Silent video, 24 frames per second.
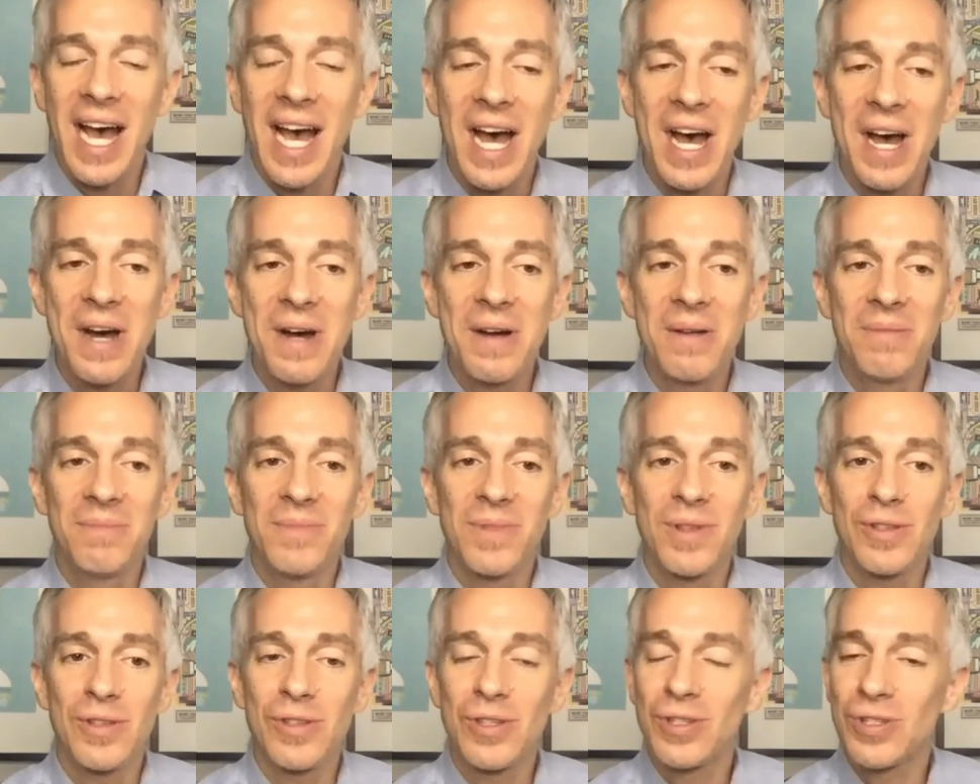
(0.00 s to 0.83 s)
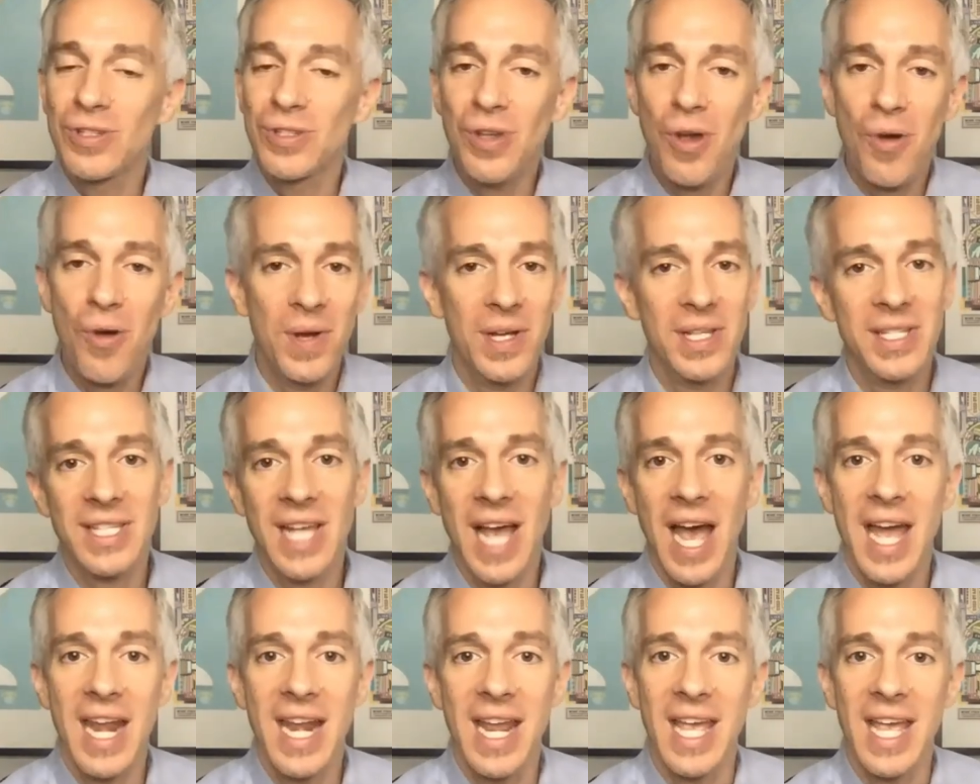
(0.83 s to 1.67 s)
Um, so
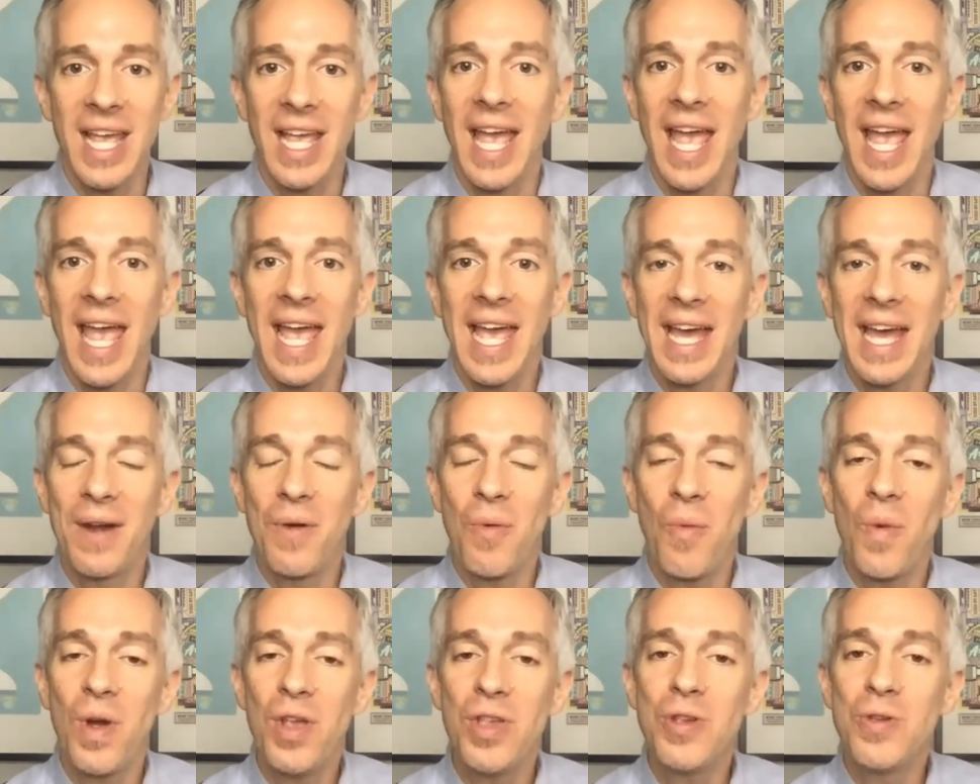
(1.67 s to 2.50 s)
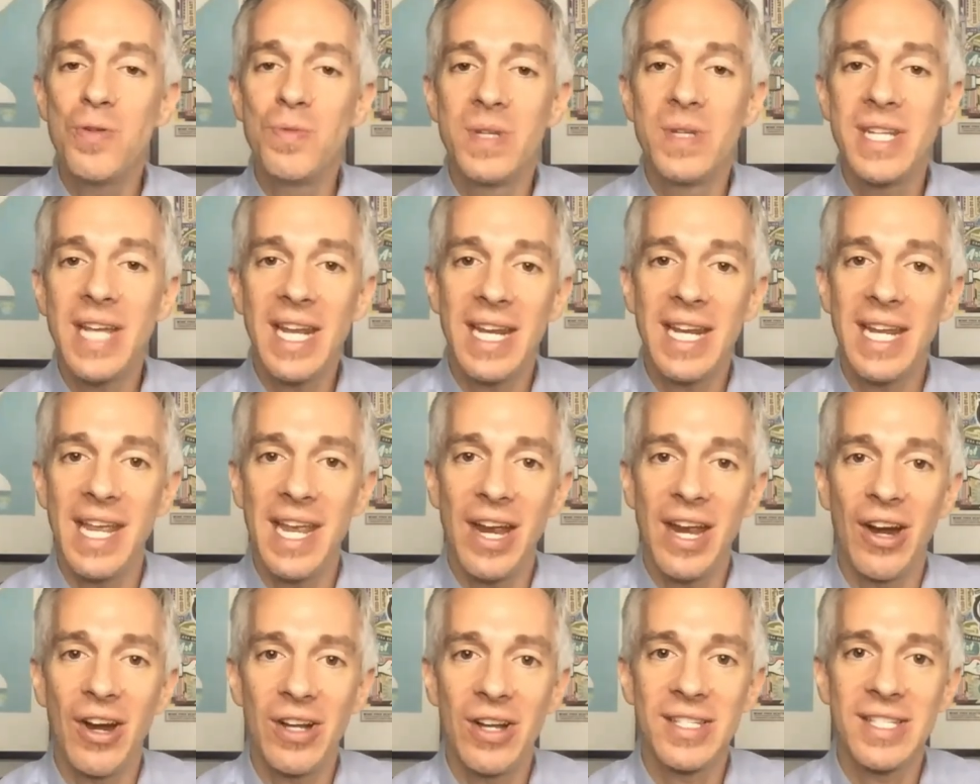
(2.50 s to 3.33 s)
exciting. And what you didn't
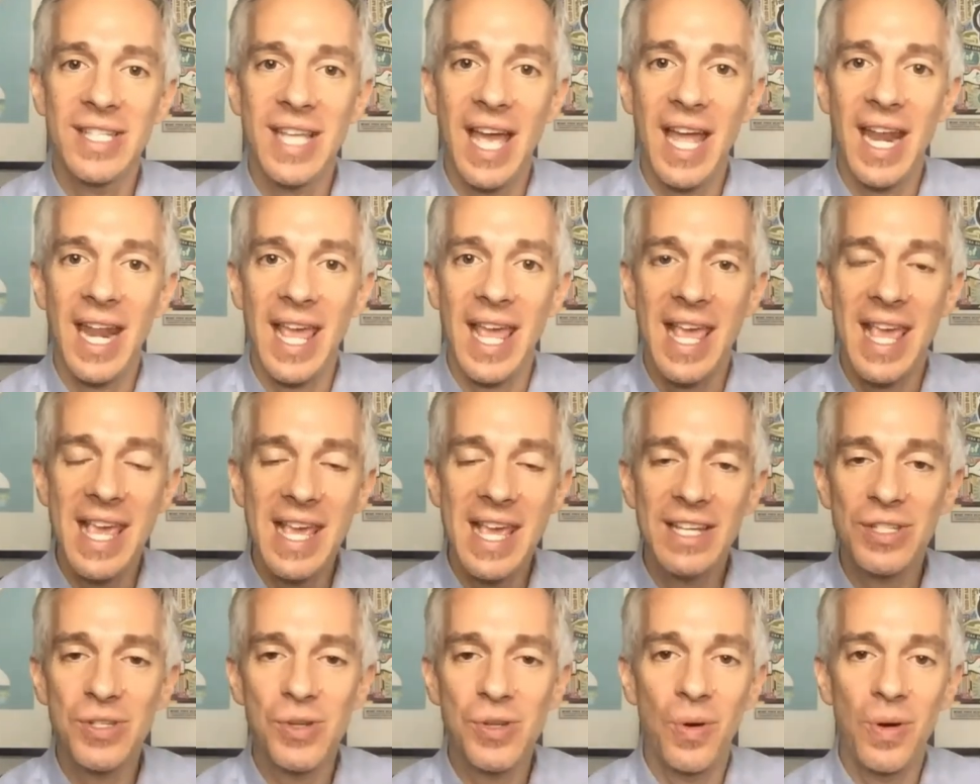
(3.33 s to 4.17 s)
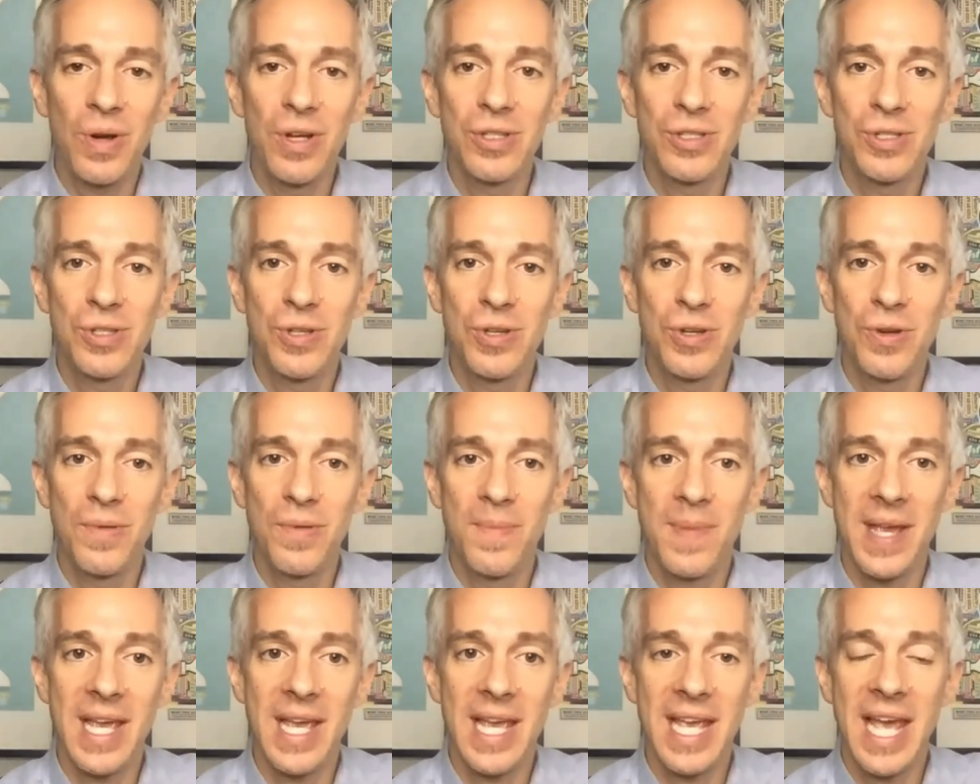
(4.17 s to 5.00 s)
hear is that he is going to
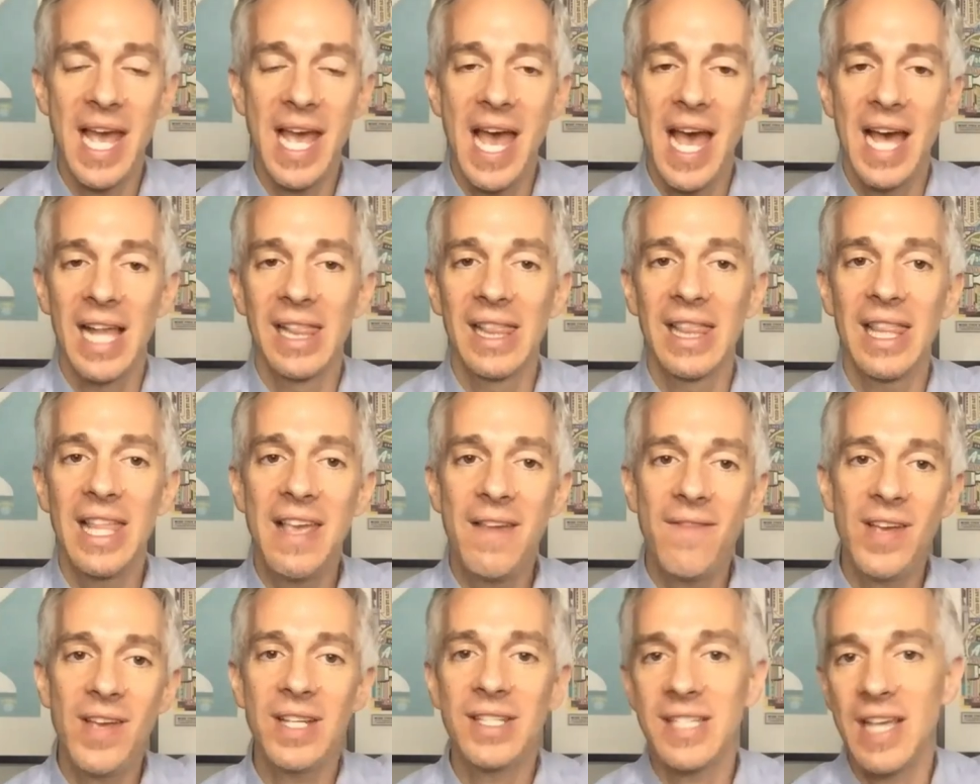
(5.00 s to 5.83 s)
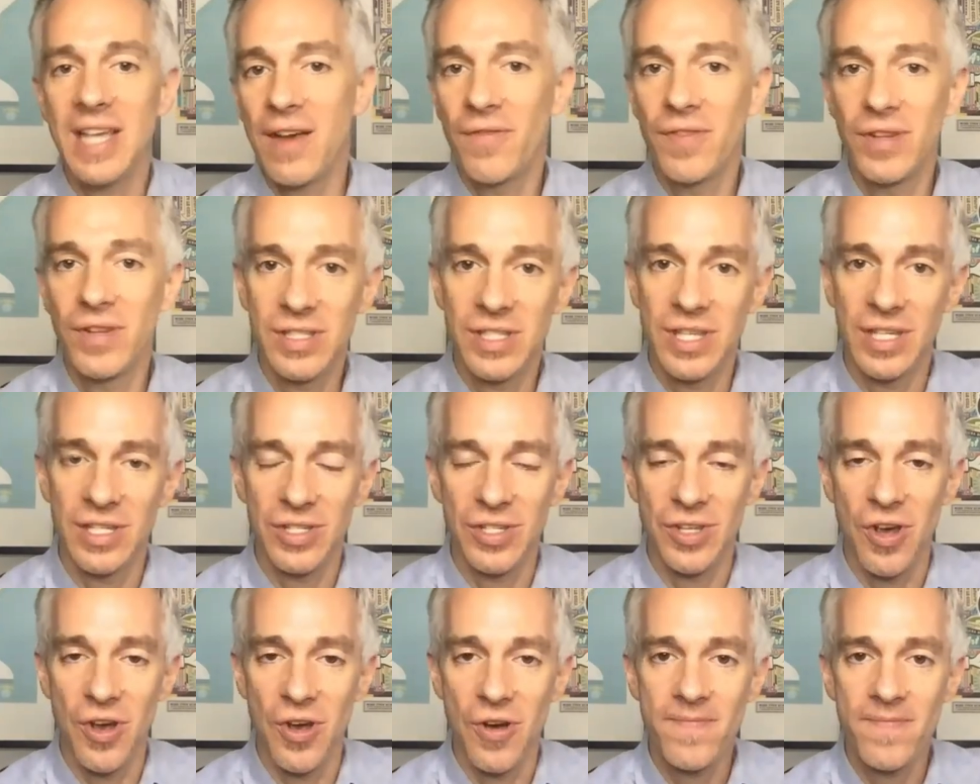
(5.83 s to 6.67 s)
be leaving San
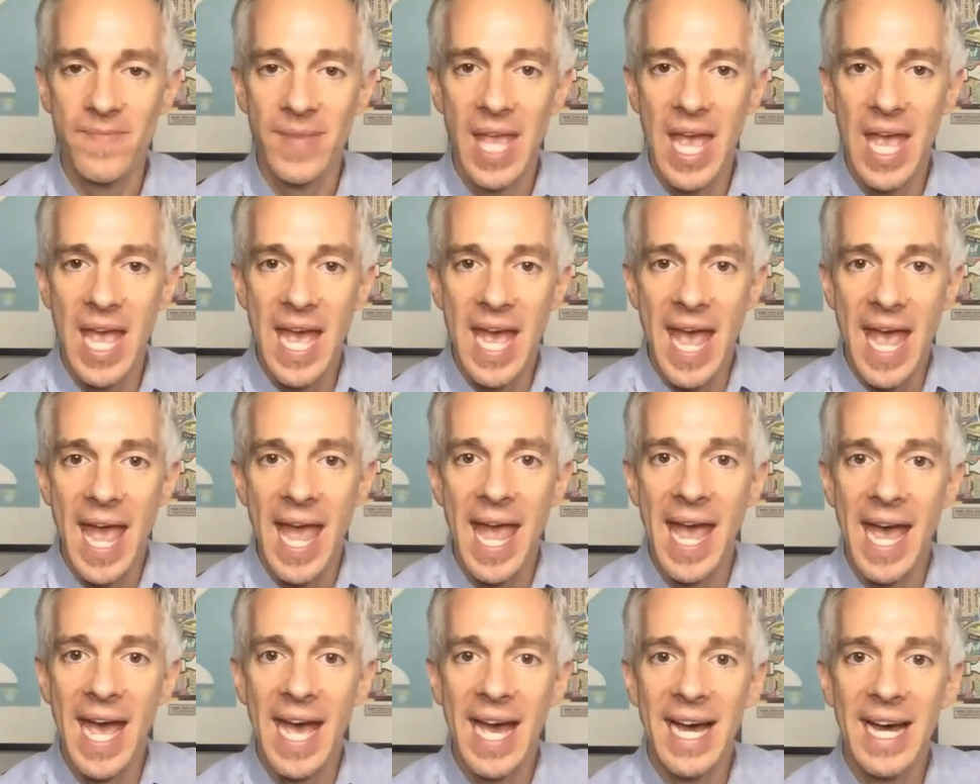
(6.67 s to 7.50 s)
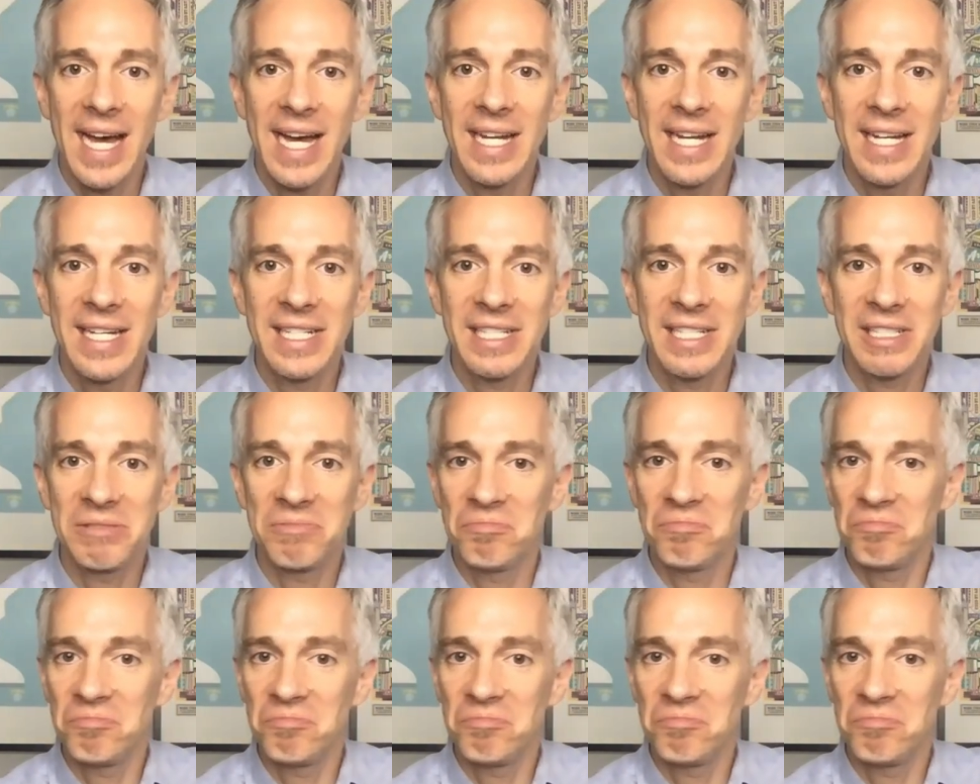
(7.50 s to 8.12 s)
Francisco and